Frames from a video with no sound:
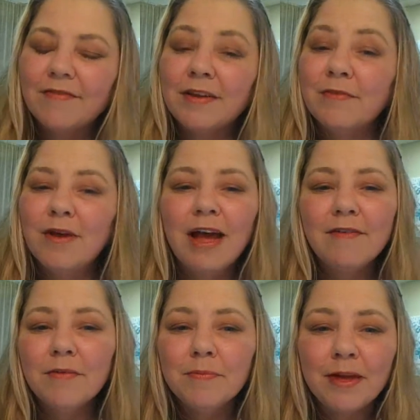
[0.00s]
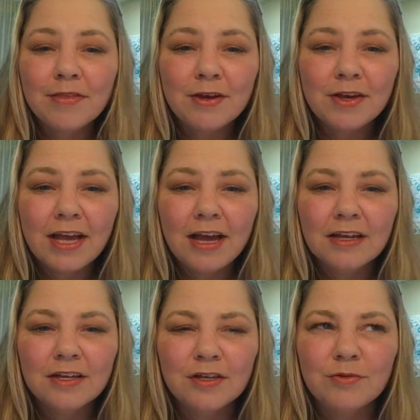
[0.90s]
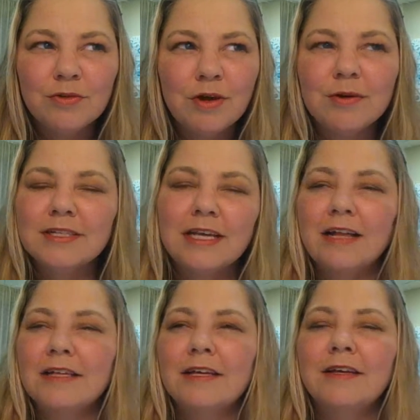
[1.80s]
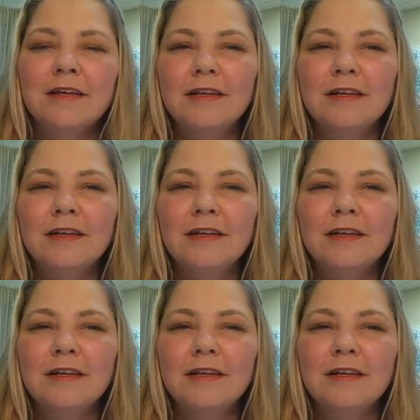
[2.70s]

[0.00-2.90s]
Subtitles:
And if you haven't been there yet and you know exactly